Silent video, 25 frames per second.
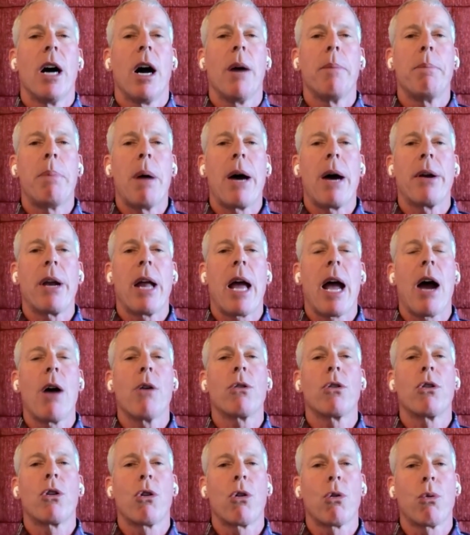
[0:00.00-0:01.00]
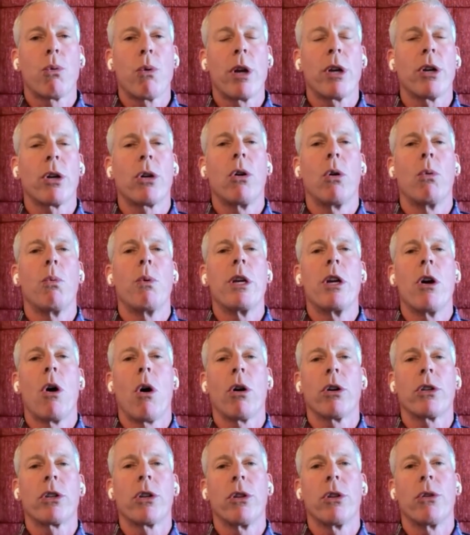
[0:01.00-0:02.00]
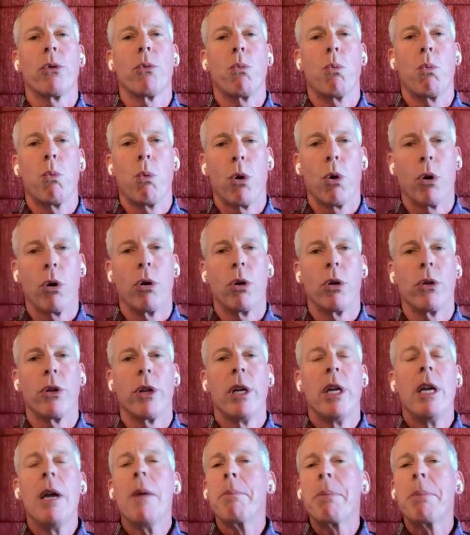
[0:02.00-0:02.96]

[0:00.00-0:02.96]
about how critical we are to the world.